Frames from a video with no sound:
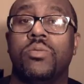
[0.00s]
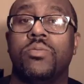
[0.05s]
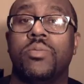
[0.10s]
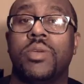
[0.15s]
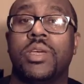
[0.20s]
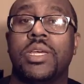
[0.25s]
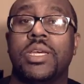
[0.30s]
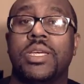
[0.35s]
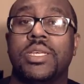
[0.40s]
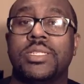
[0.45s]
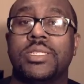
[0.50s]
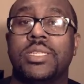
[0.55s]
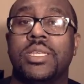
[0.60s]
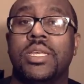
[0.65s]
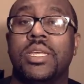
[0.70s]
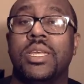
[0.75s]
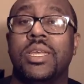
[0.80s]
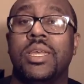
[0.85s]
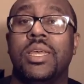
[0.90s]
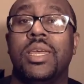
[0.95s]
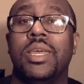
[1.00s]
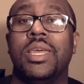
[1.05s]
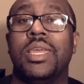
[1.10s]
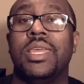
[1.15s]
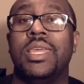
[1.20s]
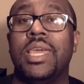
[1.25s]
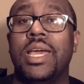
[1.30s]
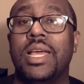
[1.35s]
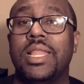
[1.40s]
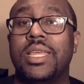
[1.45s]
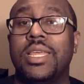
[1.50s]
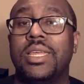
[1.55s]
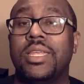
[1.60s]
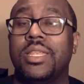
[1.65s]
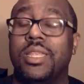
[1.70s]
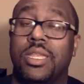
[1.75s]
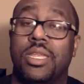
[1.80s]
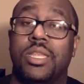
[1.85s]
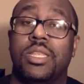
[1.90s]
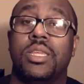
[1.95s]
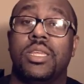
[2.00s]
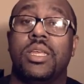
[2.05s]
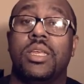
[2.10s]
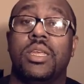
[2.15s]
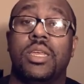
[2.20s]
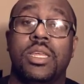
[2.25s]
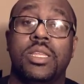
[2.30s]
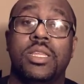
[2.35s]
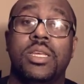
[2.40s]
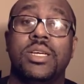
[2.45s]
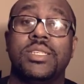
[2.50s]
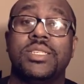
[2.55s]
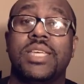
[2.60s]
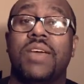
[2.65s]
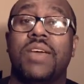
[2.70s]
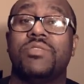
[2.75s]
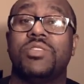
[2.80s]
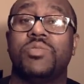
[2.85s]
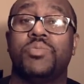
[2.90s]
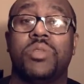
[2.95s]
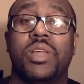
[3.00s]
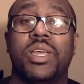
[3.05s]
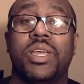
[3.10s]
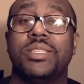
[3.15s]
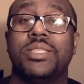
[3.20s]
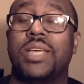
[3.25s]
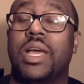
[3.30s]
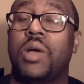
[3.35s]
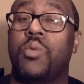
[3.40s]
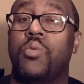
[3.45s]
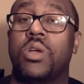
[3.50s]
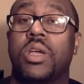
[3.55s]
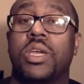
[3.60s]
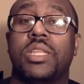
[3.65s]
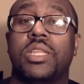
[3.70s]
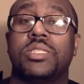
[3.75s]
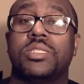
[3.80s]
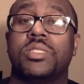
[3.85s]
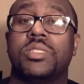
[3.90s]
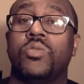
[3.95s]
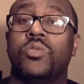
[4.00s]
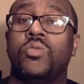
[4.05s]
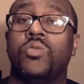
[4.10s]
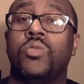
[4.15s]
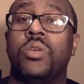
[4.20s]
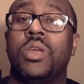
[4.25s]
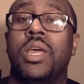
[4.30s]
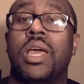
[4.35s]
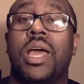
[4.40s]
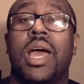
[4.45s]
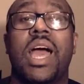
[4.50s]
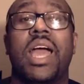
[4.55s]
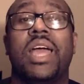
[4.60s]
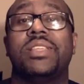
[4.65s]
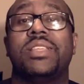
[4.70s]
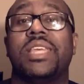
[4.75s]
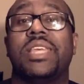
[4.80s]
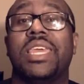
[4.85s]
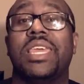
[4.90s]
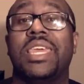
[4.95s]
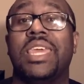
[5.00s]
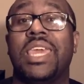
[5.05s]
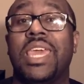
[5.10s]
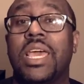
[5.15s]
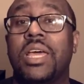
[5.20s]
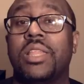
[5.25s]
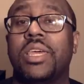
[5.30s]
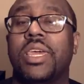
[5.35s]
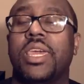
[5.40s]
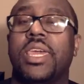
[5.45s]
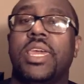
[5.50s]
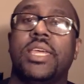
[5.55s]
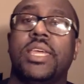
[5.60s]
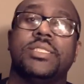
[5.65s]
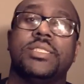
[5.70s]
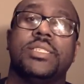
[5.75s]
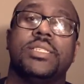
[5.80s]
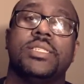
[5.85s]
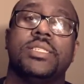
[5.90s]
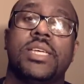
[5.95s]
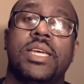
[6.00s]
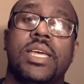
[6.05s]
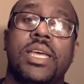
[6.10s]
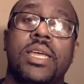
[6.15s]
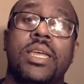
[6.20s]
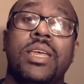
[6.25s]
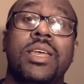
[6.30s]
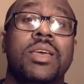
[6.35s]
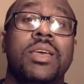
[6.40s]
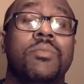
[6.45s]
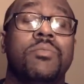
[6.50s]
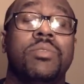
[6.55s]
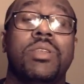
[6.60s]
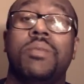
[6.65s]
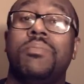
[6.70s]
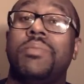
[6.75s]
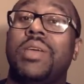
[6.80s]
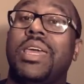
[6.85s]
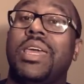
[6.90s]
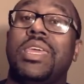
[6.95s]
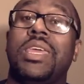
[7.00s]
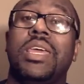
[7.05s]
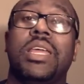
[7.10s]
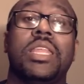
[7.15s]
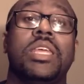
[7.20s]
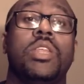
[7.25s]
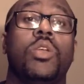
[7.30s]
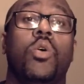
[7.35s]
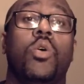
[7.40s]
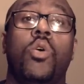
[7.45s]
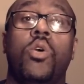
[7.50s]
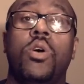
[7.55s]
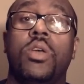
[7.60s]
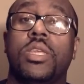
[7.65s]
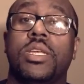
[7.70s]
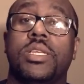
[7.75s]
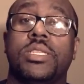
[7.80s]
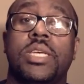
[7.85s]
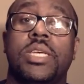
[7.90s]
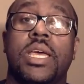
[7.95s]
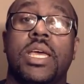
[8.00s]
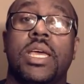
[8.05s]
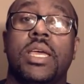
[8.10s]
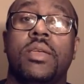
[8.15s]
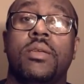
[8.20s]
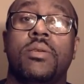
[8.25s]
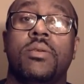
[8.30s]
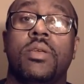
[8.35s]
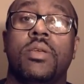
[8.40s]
Because yelling, it does have its place. I work at a school. I have to yell at kids at times, but I'm not yelling all the time.